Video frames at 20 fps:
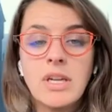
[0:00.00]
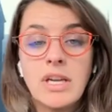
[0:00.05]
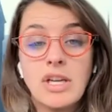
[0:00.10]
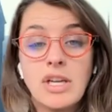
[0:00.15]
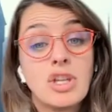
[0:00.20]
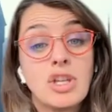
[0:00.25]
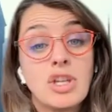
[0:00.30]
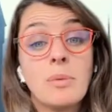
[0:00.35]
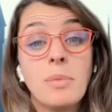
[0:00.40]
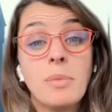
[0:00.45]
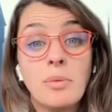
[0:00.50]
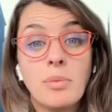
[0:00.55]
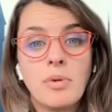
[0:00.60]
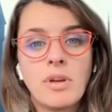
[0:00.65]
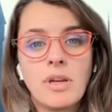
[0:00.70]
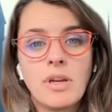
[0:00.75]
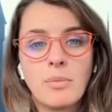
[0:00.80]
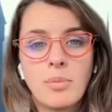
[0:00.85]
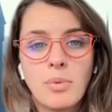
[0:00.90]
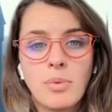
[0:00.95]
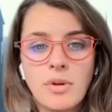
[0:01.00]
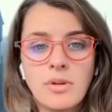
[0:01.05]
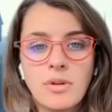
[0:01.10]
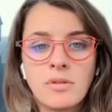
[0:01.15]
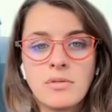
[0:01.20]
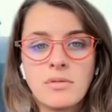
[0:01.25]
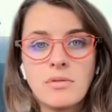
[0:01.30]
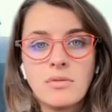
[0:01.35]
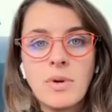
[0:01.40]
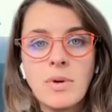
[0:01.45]
is going to be really
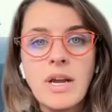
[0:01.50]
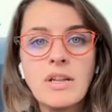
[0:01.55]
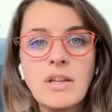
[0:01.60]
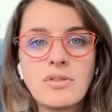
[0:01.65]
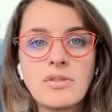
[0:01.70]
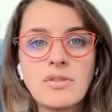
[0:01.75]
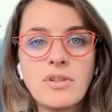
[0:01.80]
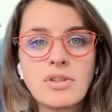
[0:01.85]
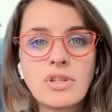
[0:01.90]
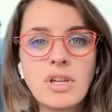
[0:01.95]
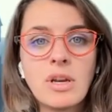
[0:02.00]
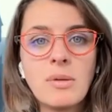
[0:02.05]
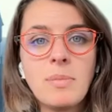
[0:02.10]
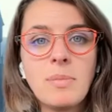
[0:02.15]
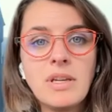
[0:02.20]
important right so there's going to